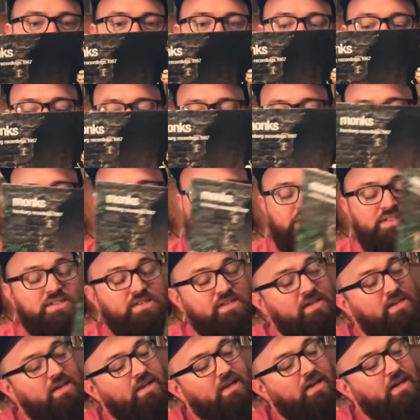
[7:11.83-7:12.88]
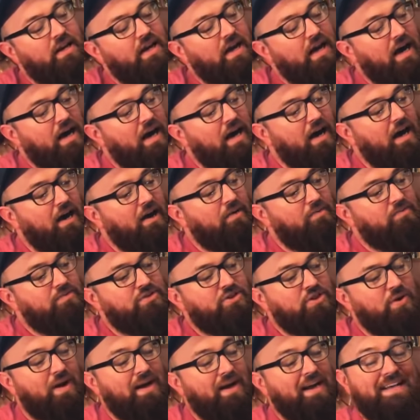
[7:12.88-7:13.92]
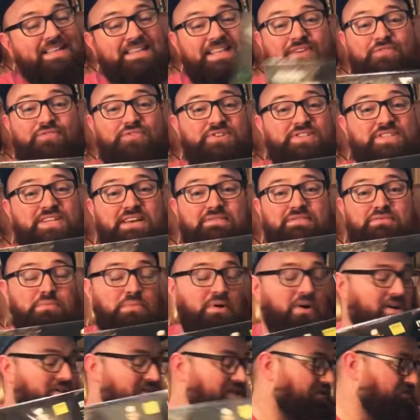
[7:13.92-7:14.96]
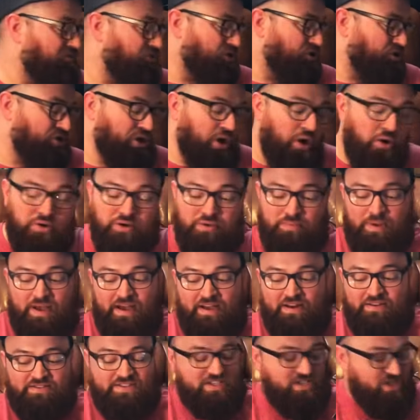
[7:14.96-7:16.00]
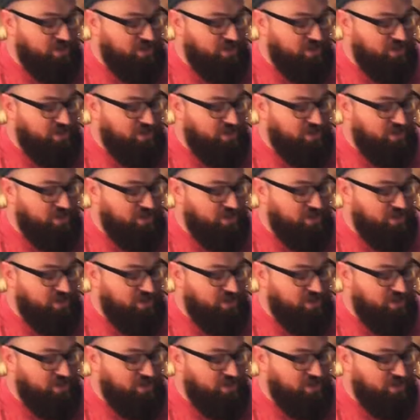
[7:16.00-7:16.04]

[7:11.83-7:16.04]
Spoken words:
heard of Monk's. So I got that for $7. I was stoked about it. I was